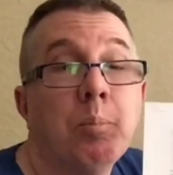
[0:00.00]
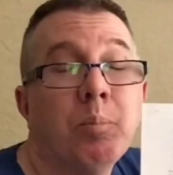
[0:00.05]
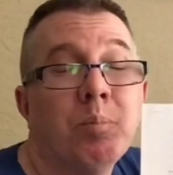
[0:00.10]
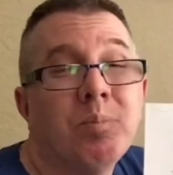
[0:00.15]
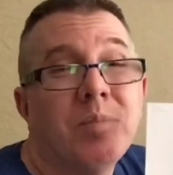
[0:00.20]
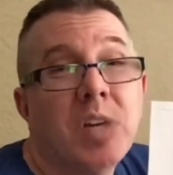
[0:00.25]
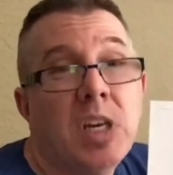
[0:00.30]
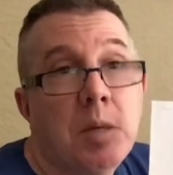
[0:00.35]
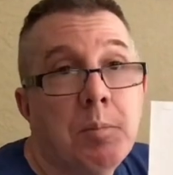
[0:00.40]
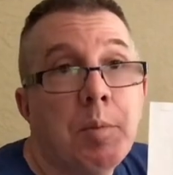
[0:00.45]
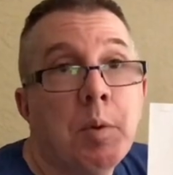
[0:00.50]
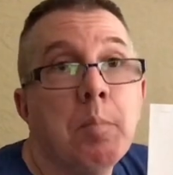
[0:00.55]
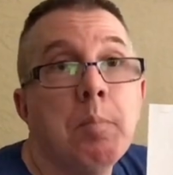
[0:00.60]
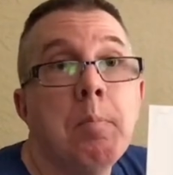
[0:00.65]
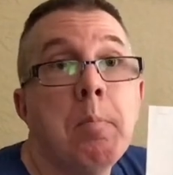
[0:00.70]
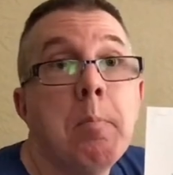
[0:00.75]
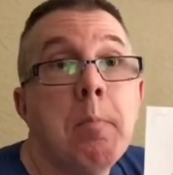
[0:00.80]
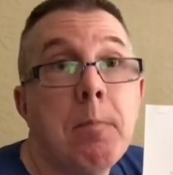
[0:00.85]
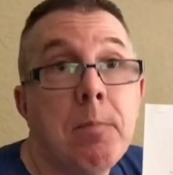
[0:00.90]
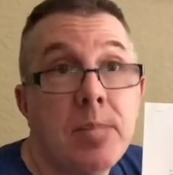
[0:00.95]
Keep
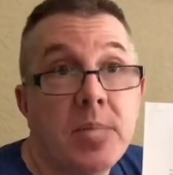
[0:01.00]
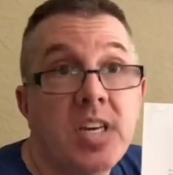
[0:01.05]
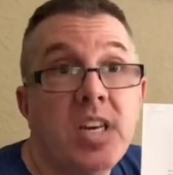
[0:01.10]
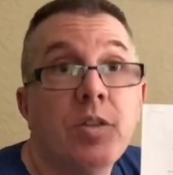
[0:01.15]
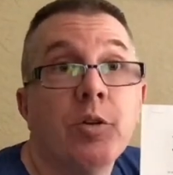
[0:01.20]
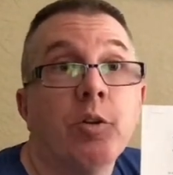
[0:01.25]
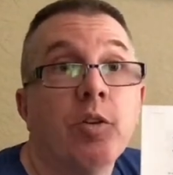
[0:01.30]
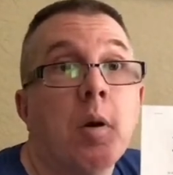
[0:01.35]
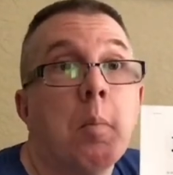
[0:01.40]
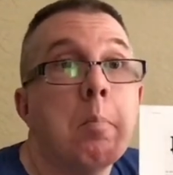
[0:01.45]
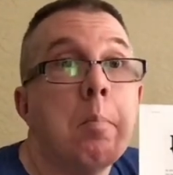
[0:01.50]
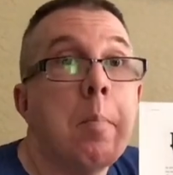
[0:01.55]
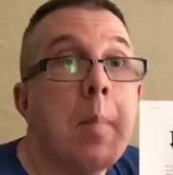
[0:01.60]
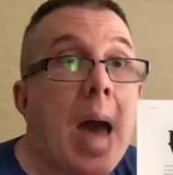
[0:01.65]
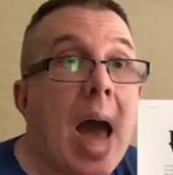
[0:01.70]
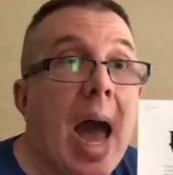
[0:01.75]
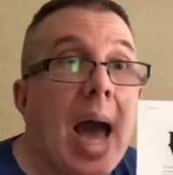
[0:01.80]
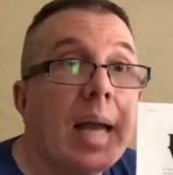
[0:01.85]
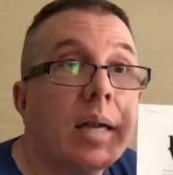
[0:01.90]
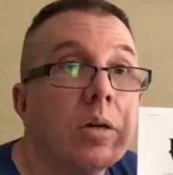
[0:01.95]
either a
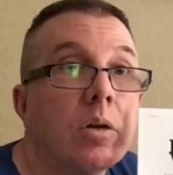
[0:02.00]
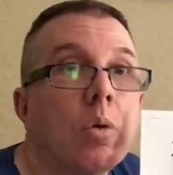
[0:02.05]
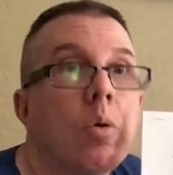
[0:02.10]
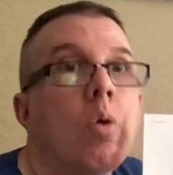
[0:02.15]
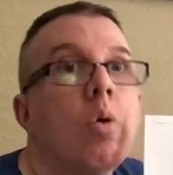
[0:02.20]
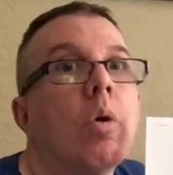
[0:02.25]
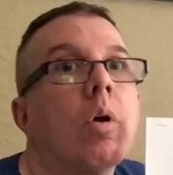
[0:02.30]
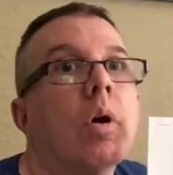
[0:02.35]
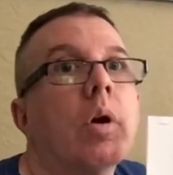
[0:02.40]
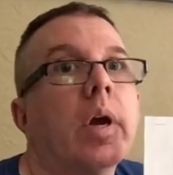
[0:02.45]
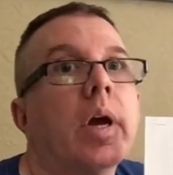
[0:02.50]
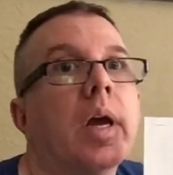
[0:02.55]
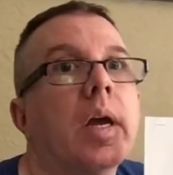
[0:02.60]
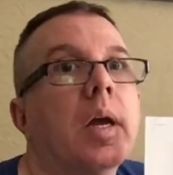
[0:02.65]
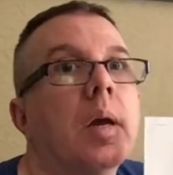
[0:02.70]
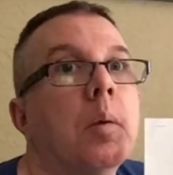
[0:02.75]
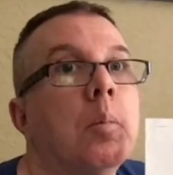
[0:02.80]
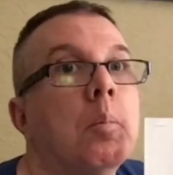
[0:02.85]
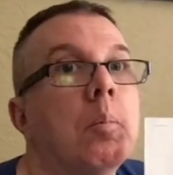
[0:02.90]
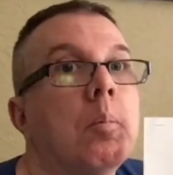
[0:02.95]
mat or
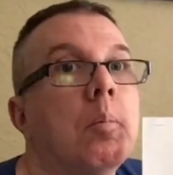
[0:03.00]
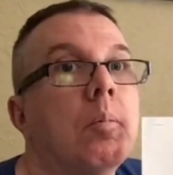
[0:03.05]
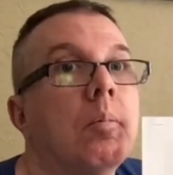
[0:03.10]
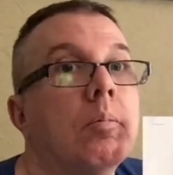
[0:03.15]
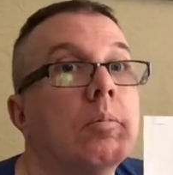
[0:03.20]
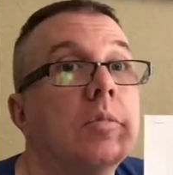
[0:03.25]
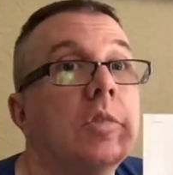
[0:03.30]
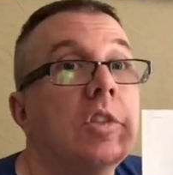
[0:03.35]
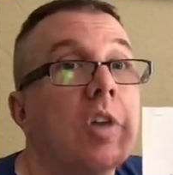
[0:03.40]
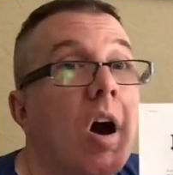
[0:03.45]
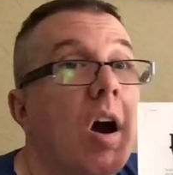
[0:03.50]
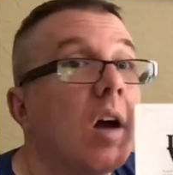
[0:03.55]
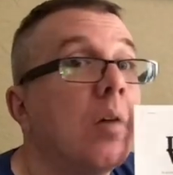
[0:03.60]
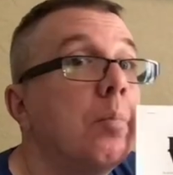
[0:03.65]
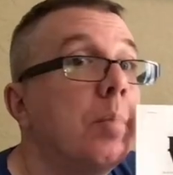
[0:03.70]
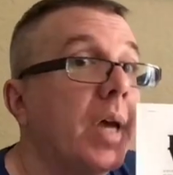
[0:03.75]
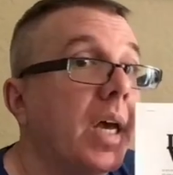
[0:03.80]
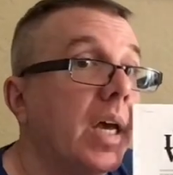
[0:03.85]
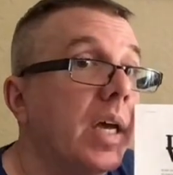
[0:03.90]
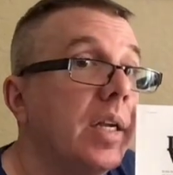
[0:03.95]
a dog
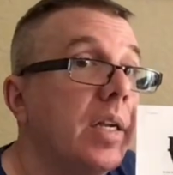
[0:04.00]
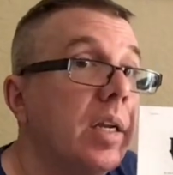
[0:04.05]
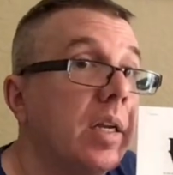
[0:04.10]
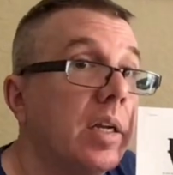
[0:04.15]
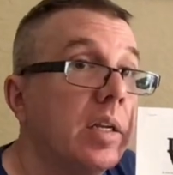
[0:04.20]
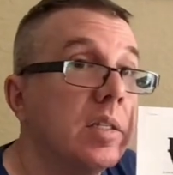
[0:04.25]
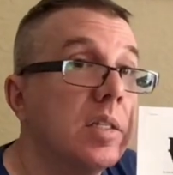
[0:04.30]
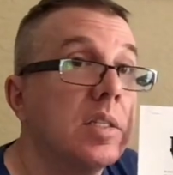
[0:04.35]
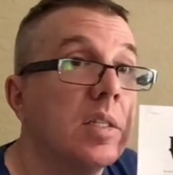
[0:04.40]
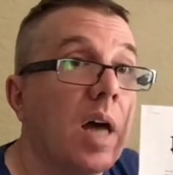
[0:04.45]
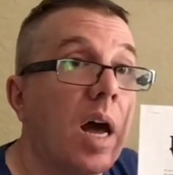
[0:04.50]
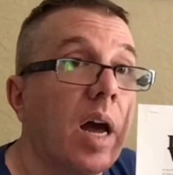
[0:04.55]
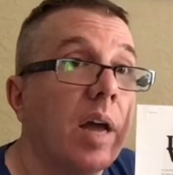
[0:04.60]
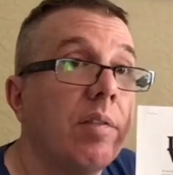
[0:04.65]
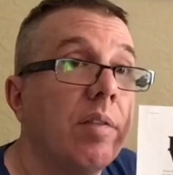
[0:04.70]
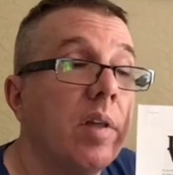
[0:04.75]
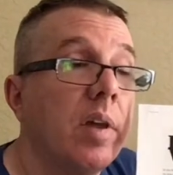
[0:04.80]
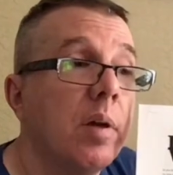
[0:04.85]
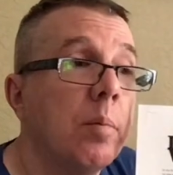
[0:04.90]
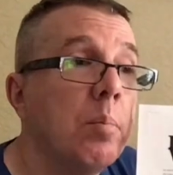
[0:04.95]
bed inside
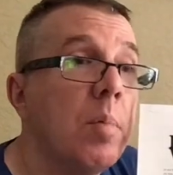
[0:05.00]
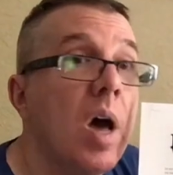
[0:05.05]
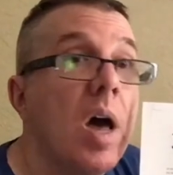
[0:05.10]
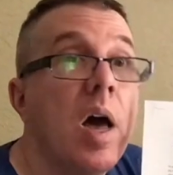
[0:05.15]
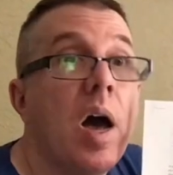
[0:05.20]
them.